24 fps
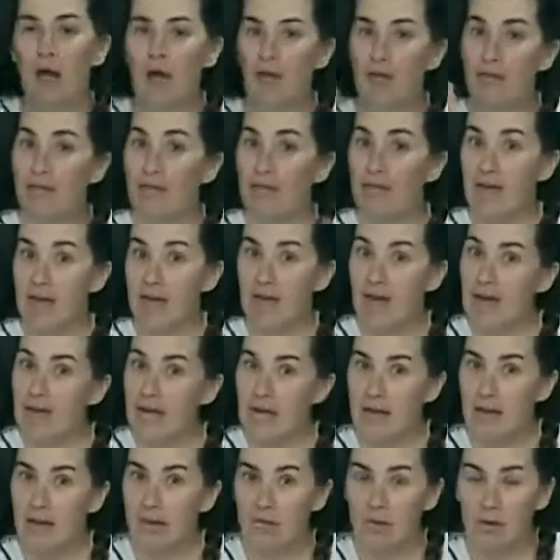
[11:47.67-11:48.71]

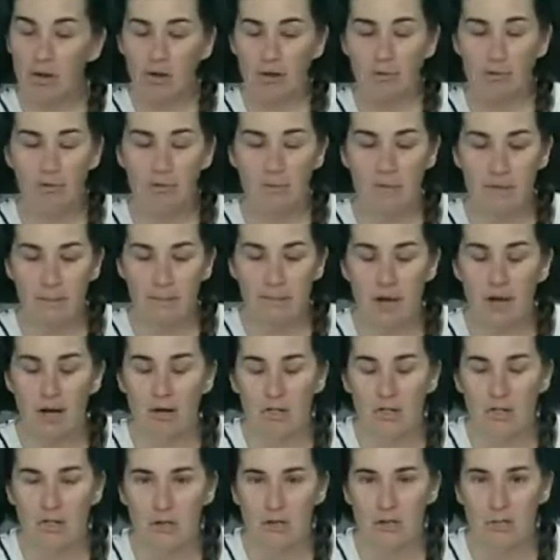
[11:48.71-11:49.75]
They were a big part of
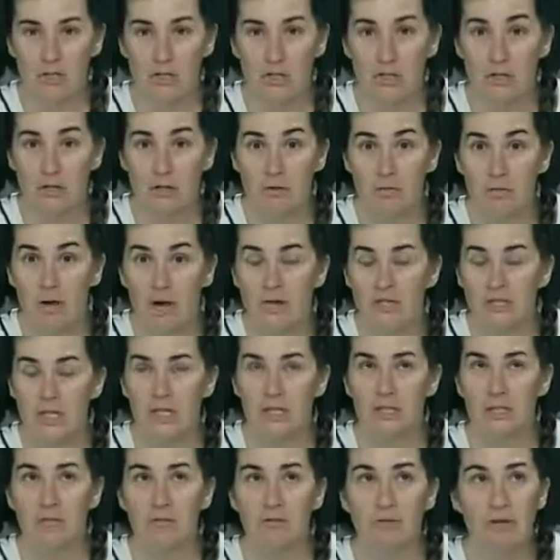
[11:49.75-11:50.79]
the Human Genome
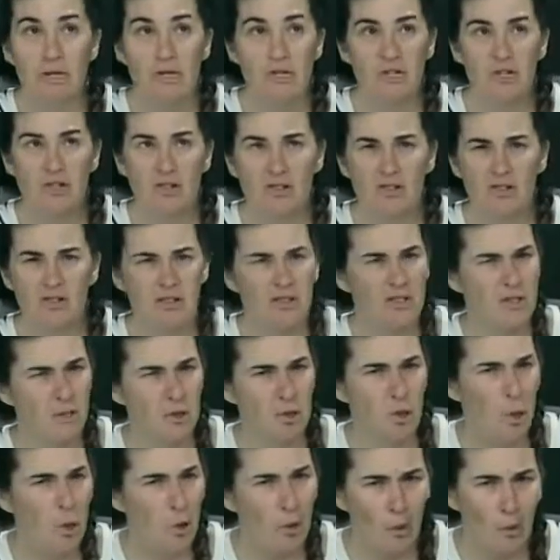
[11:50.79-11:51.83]
Project. The original
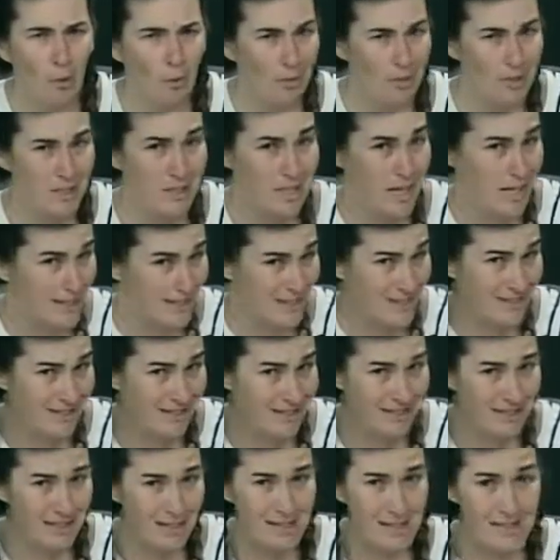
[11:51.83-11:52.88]
goal was like to
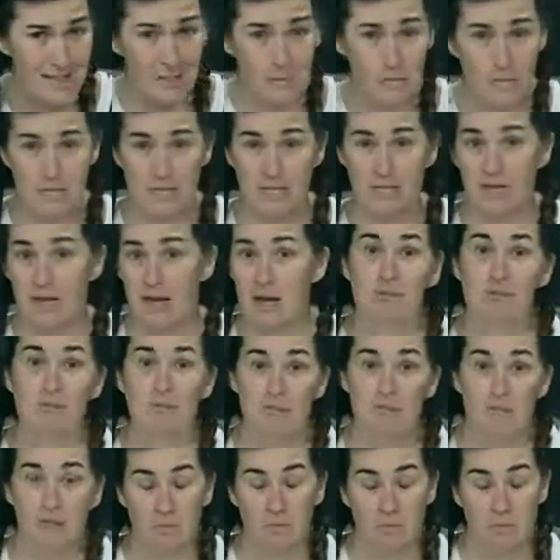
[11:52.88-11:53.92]
sequence
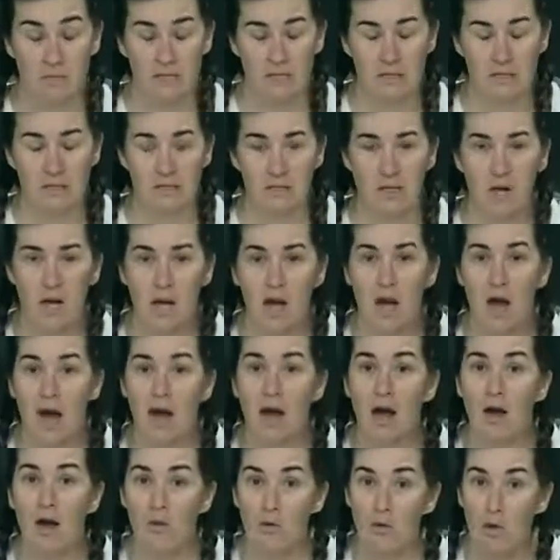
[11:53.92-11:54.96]
1,000 humans,
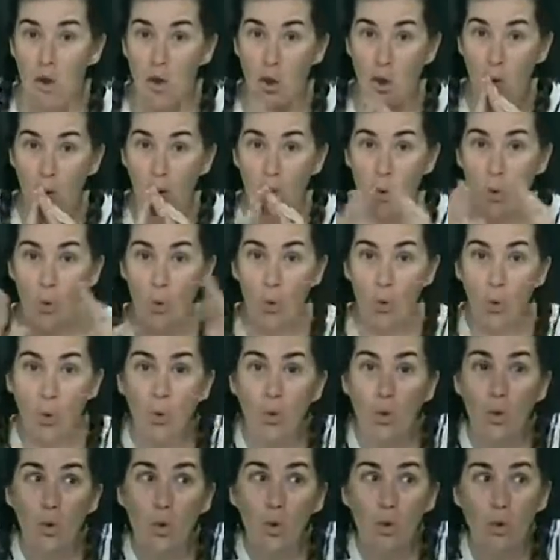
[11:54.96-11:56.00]
the
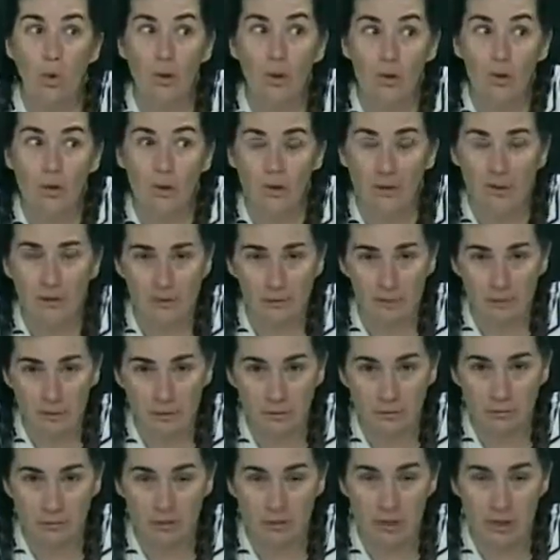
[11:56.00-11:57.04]
whole
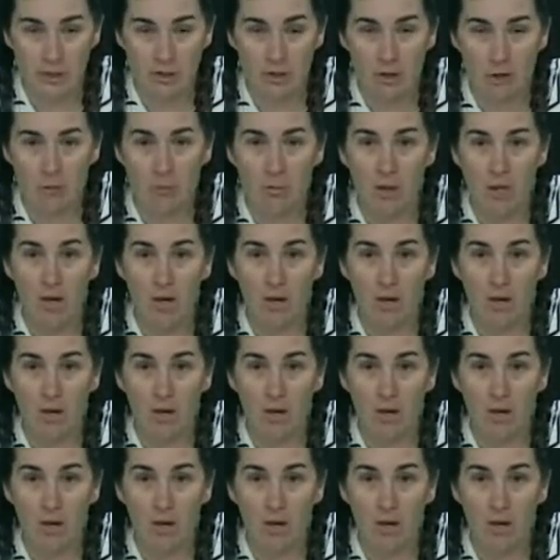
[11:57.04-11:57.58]
genome.